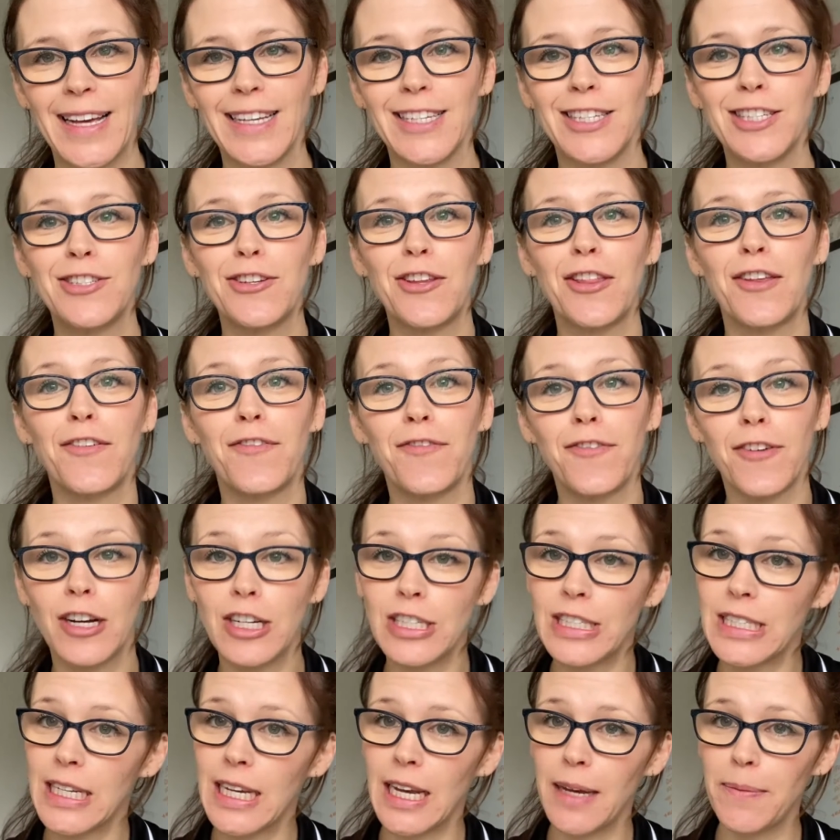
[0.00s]
So the
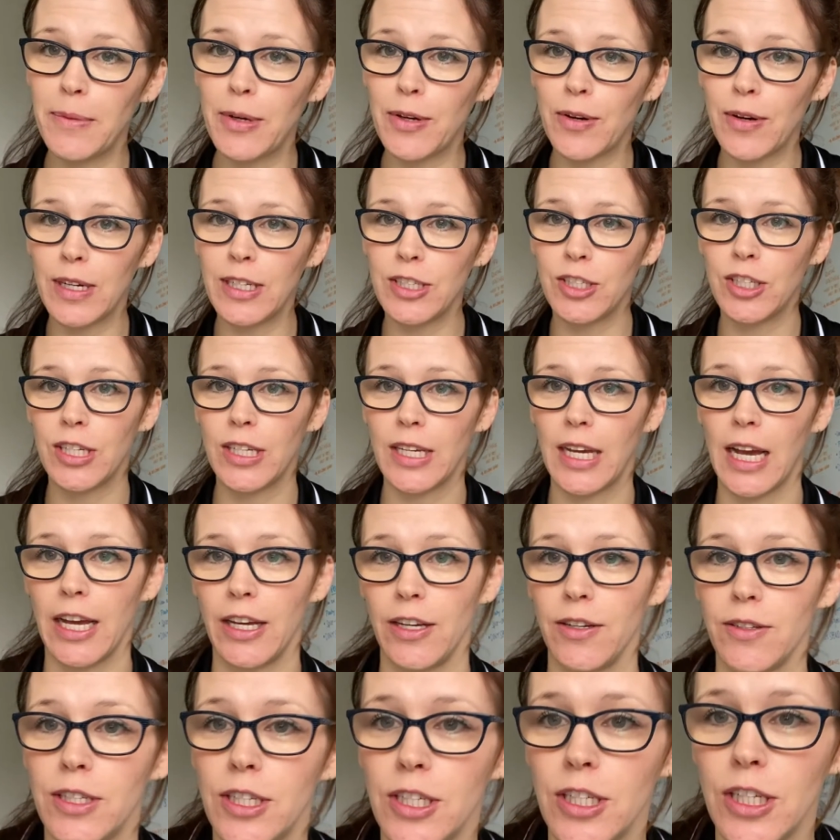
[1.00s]
first thing I'm going to get
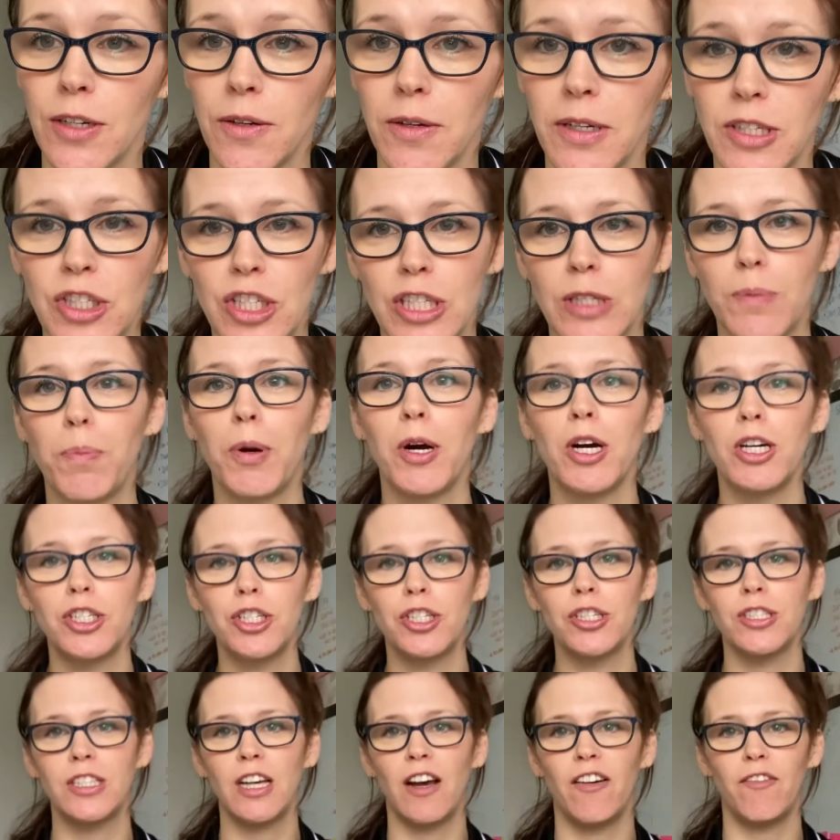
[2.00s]
you to do is just push
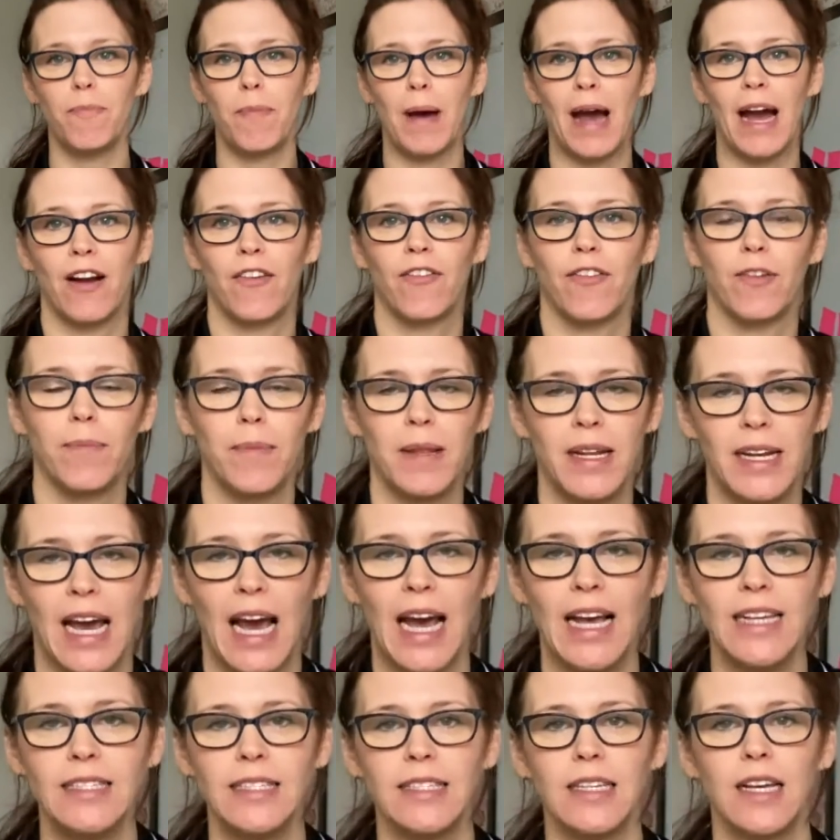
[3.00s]
yourself back from the
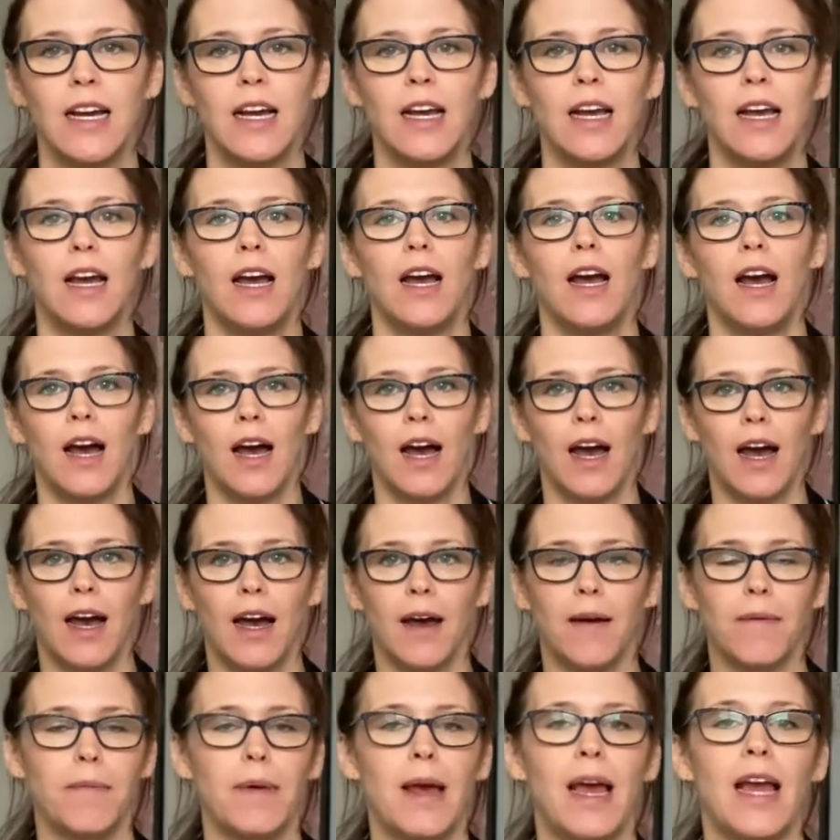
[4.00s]
desk.
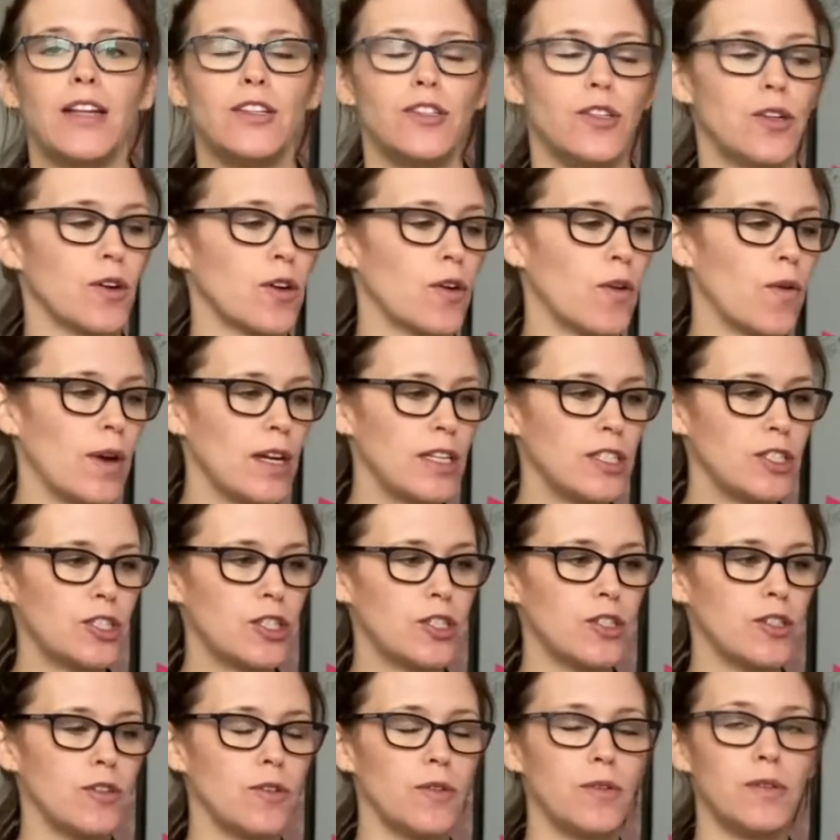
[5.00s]
And you're going
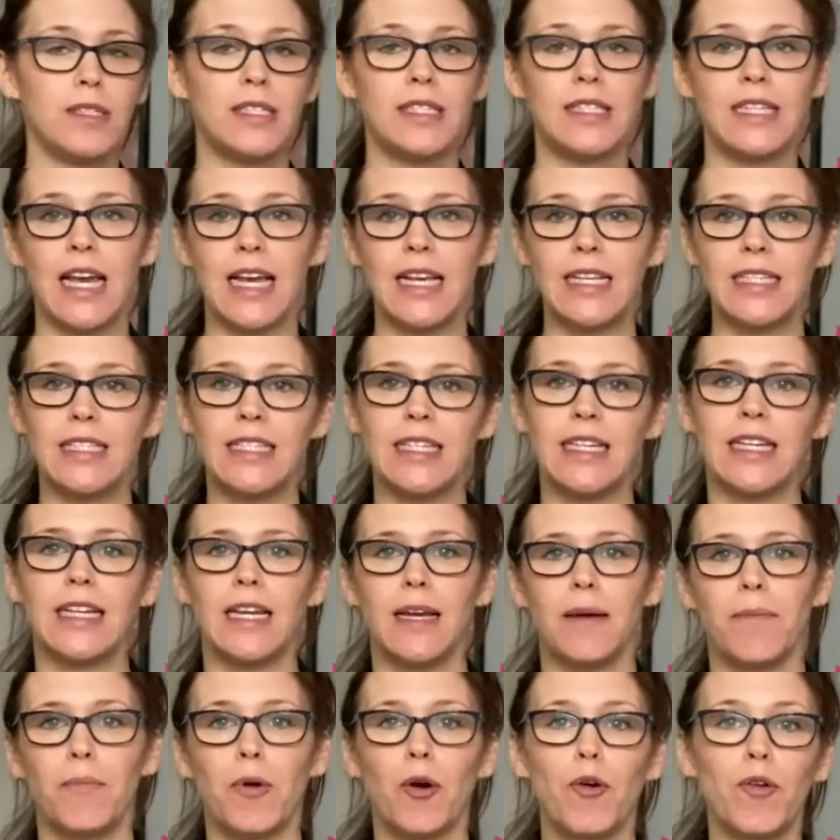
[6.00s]
to stay
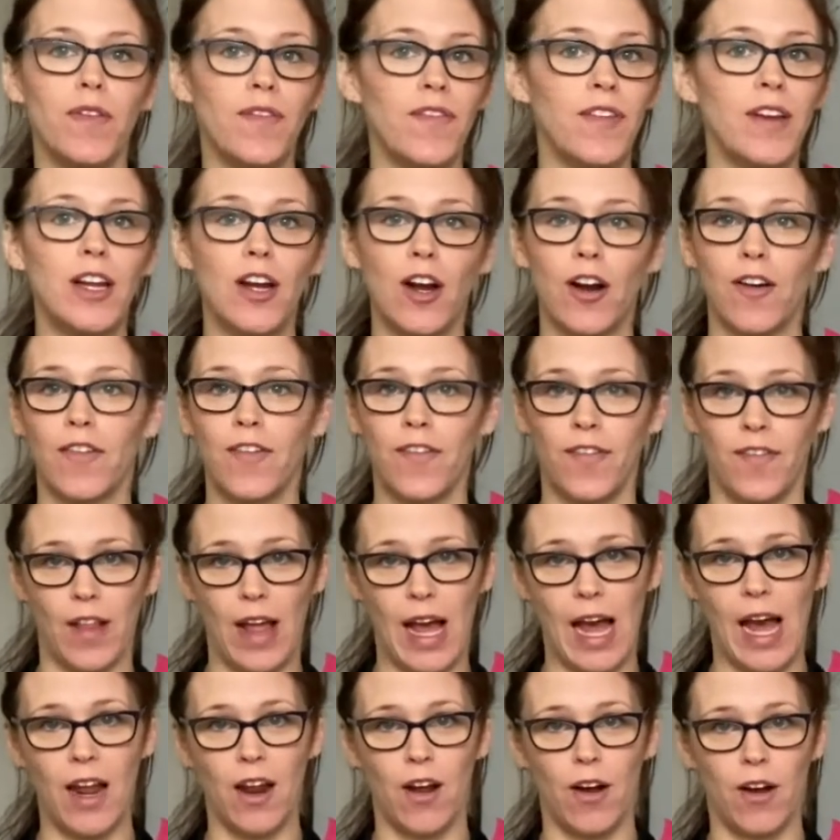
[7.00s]
seated. Both feet are
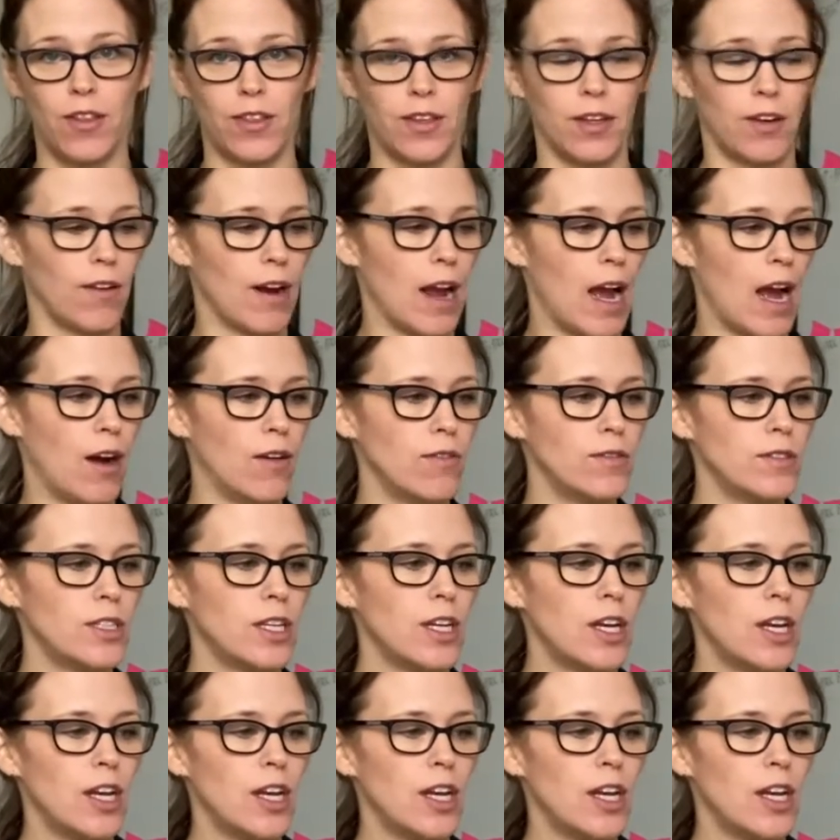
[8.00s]
flat on the ground.